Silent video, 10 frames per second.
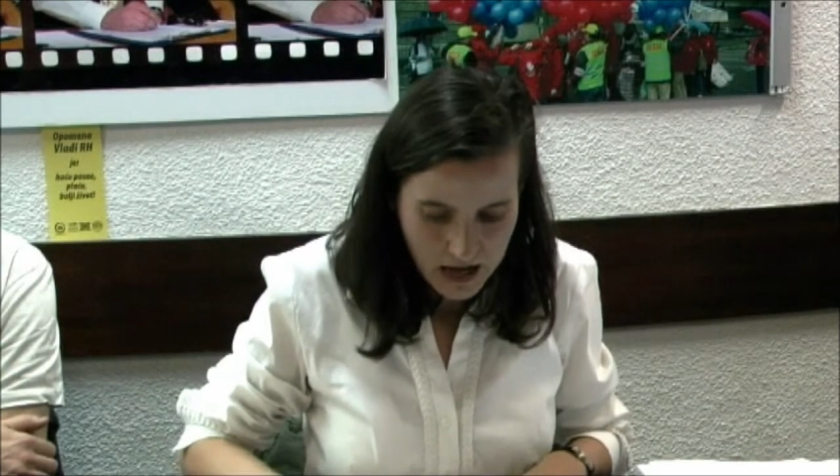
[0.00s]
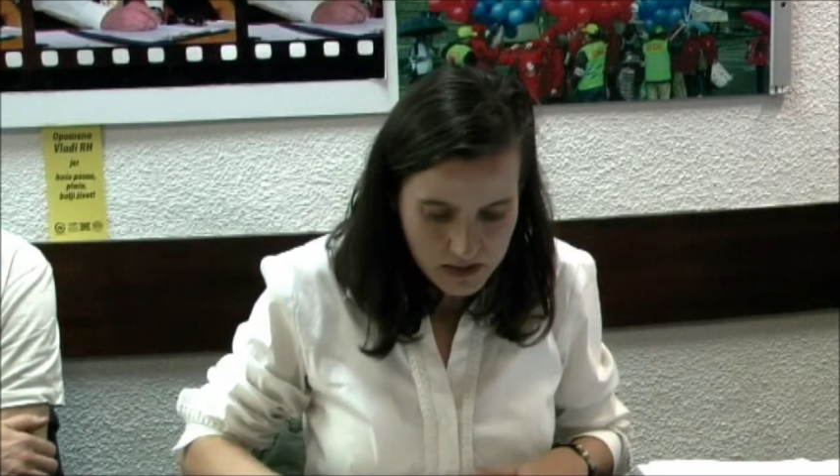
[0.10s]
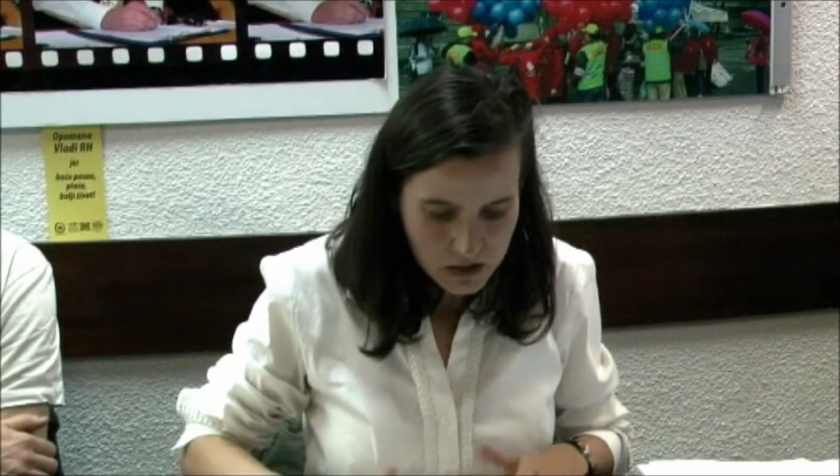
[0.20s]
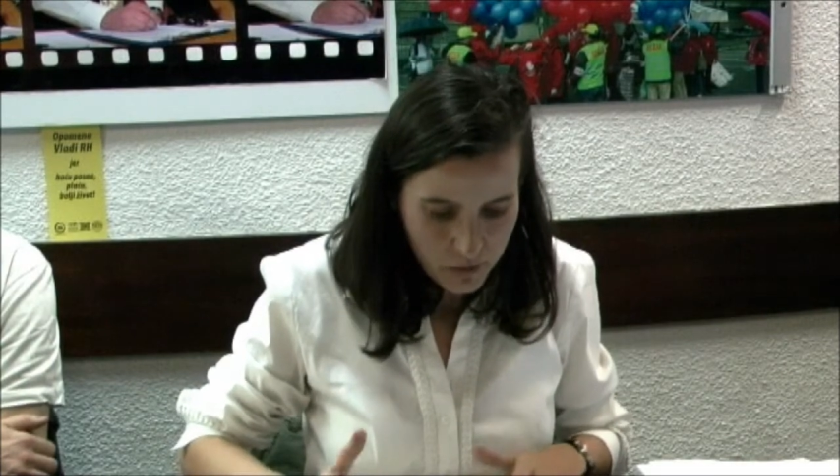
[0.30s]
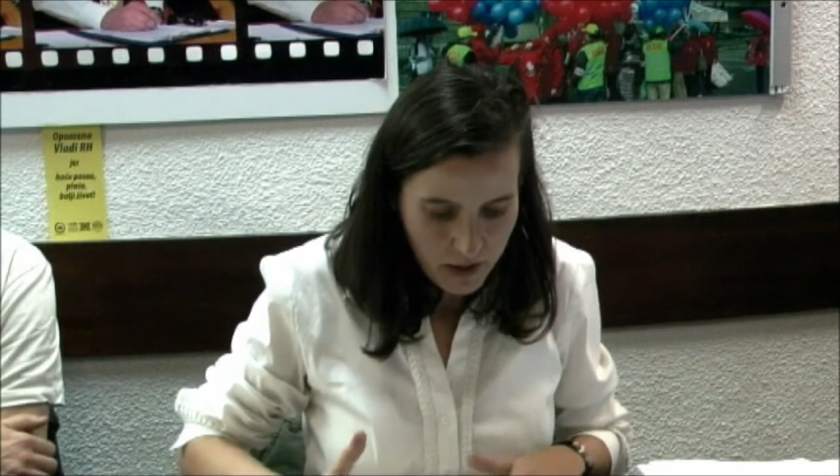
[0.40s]
aimed
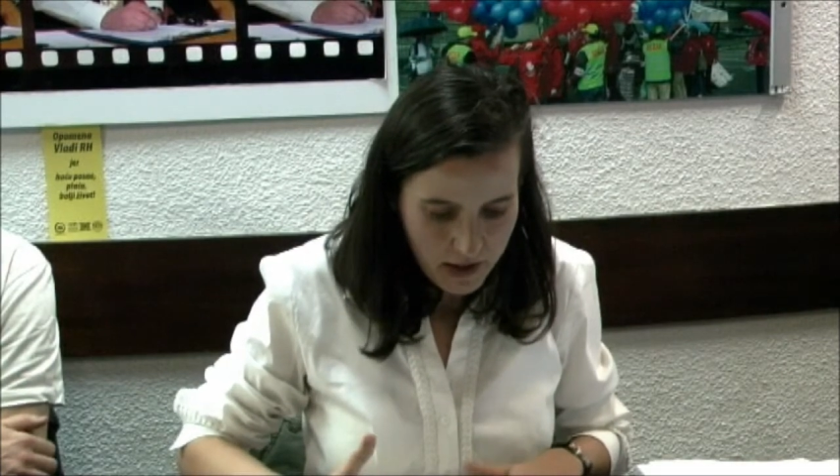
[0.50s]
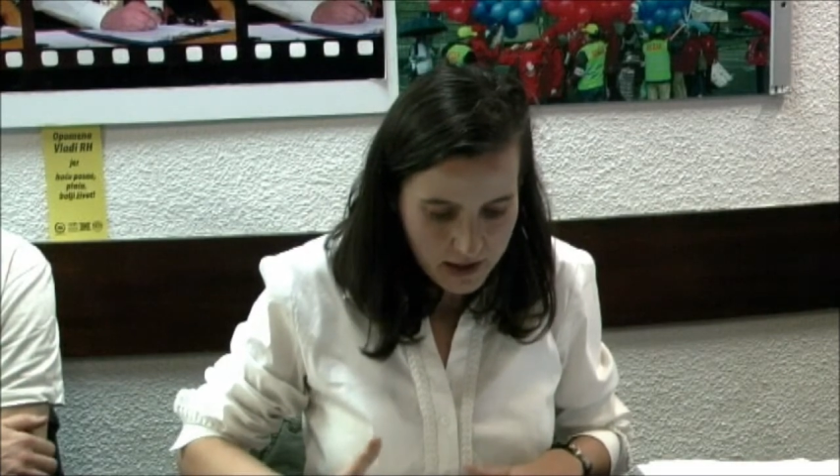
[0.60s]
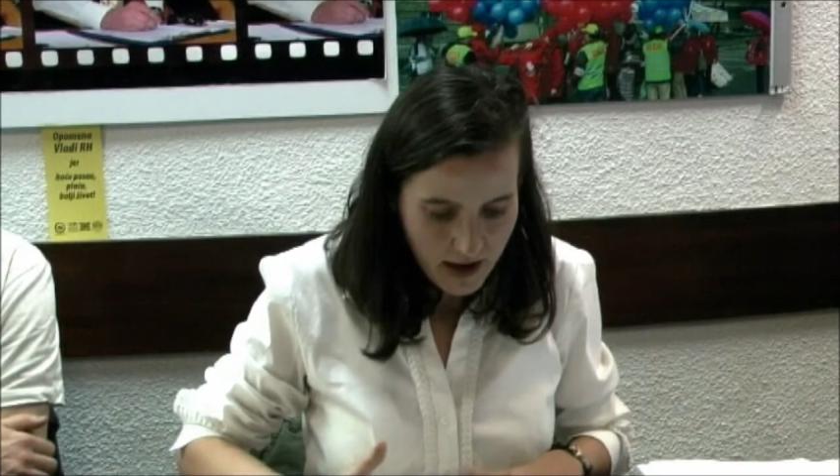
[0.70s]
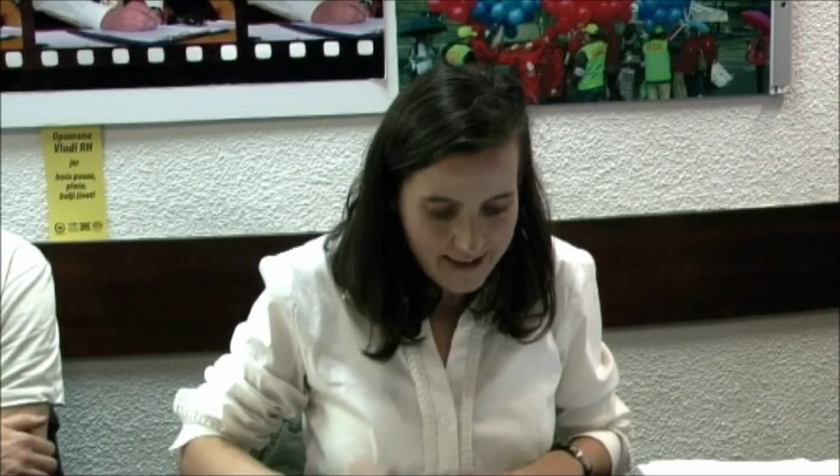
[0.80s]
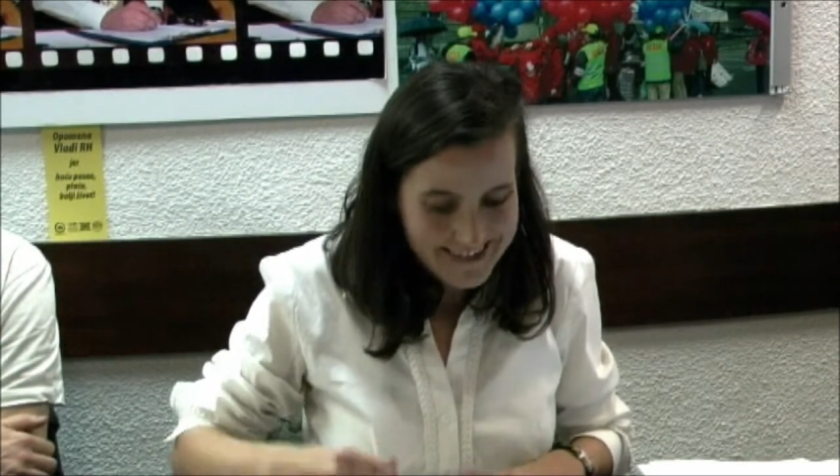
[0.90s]
at
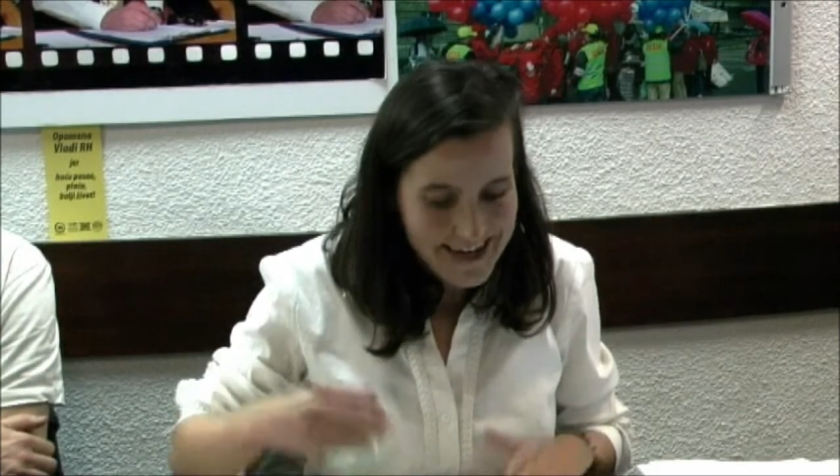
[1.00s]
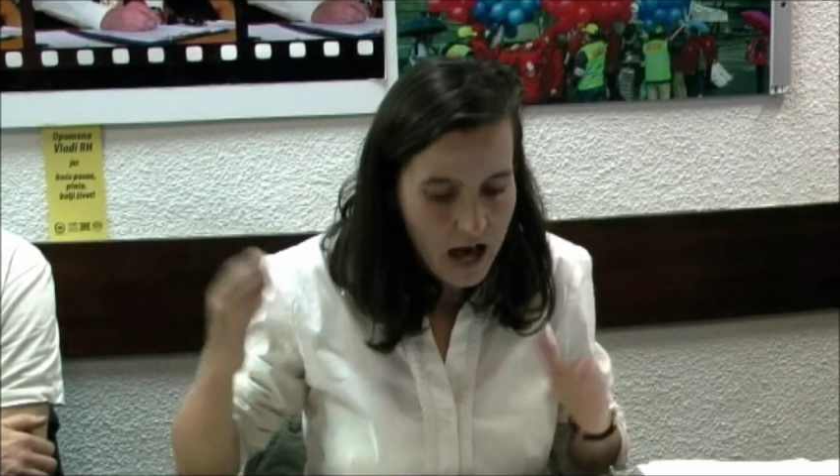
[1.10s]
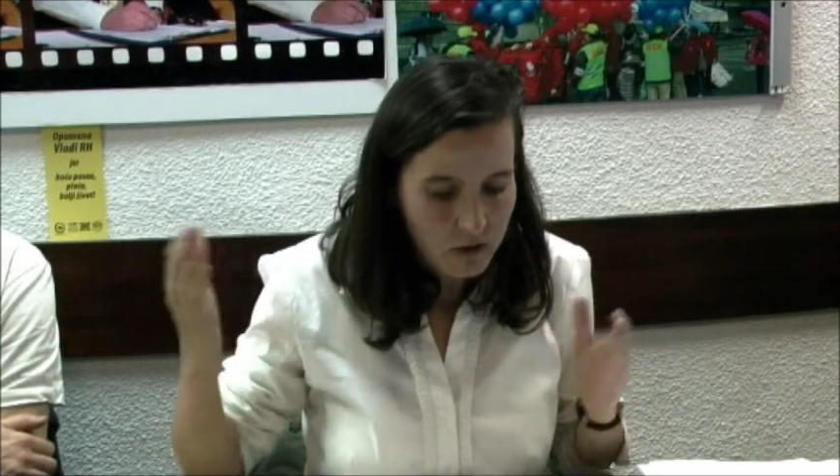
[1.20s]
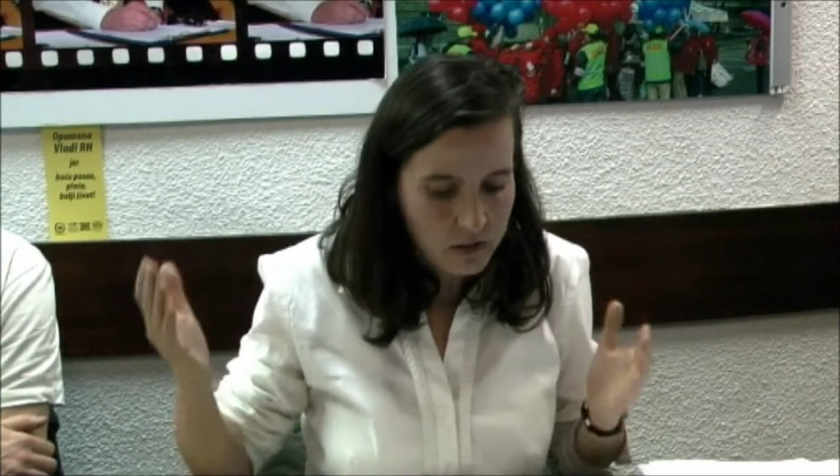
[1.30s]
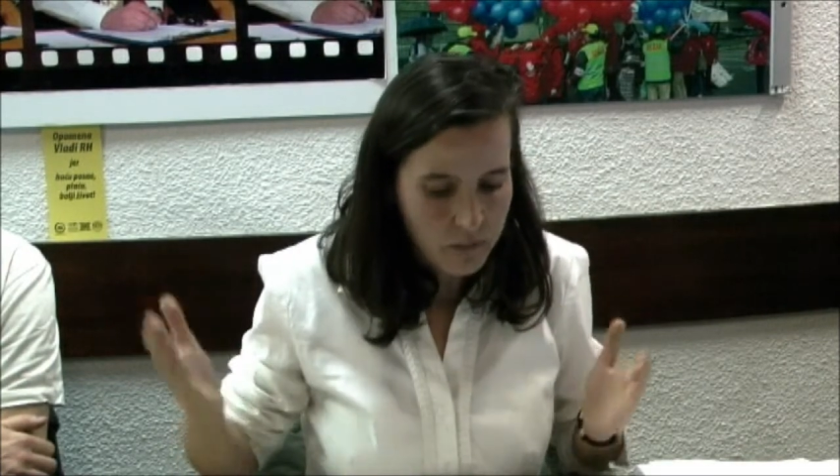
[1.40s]
women are
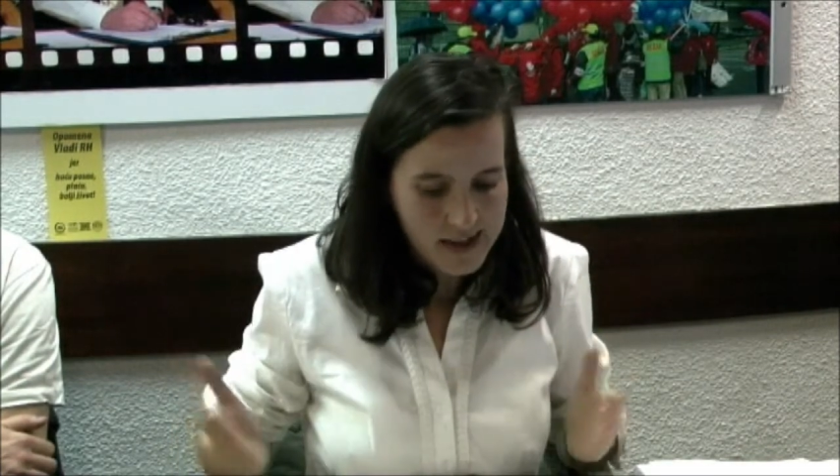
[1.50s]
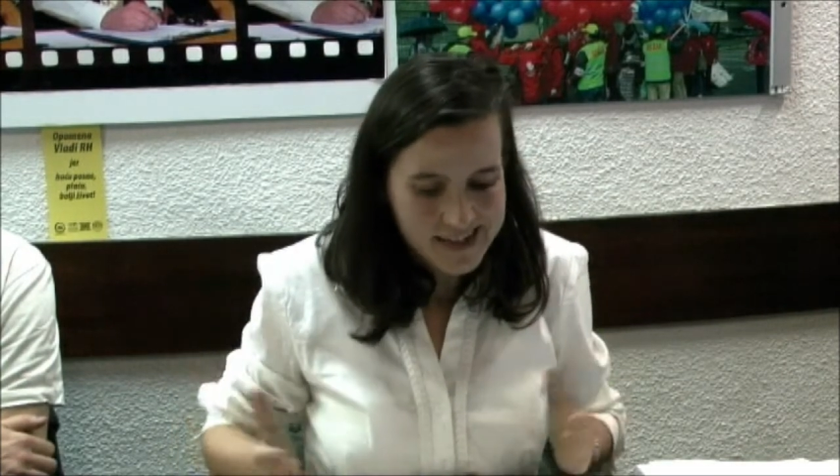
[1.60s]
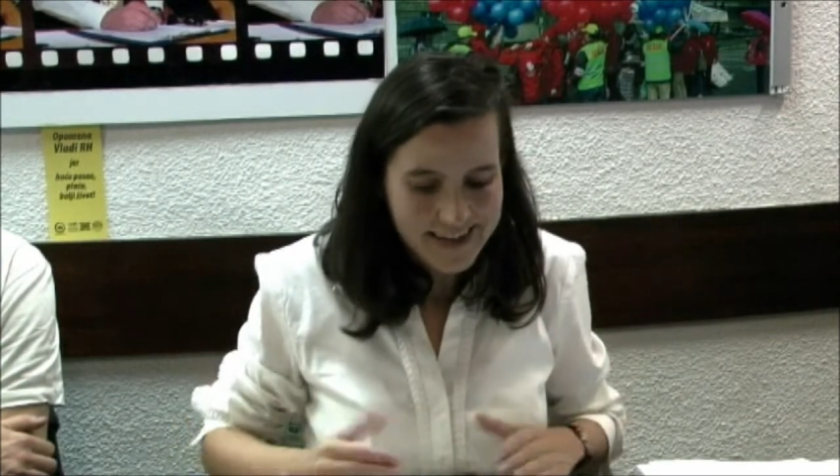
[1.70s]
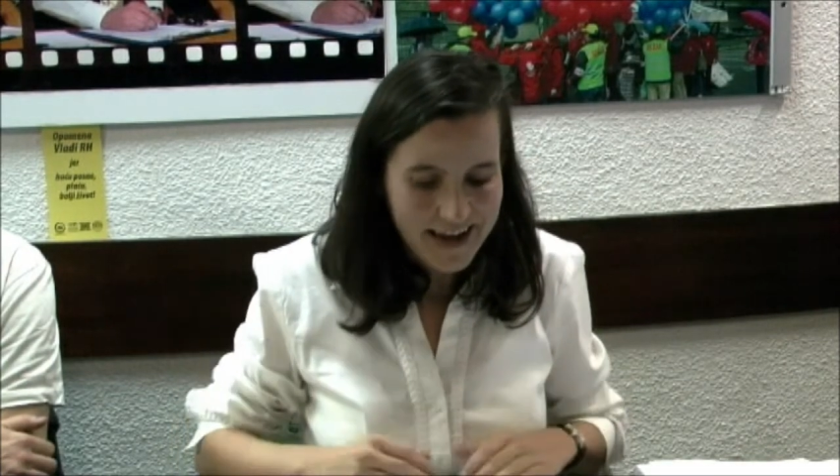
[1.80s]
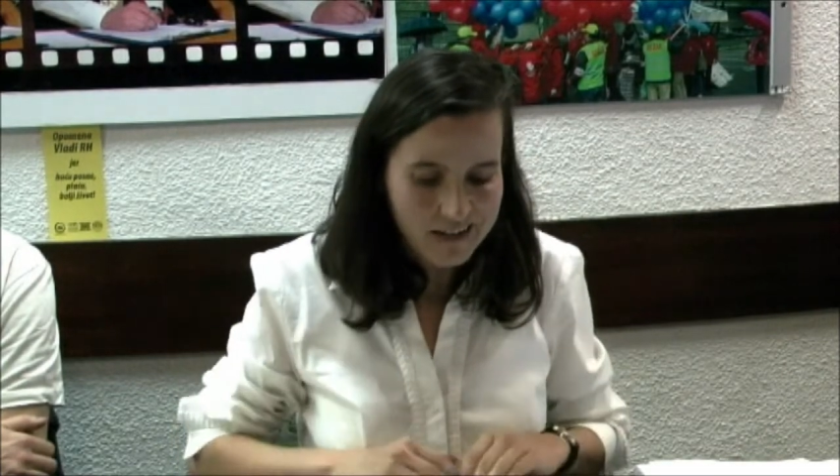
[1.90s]
touted by
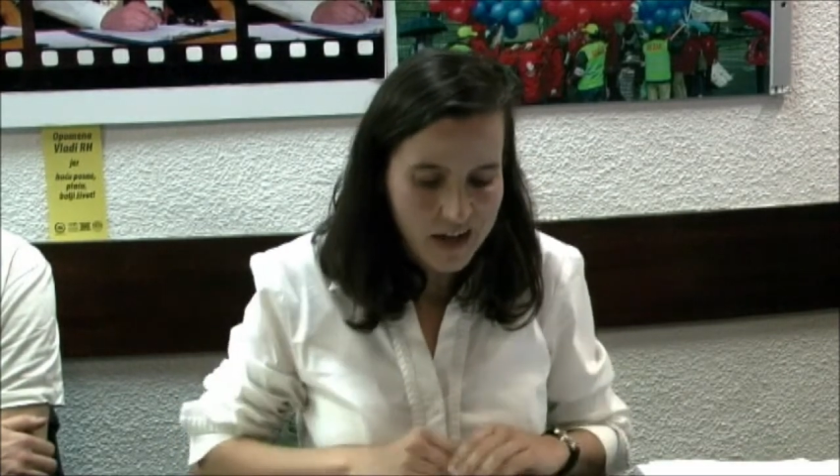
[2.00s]
state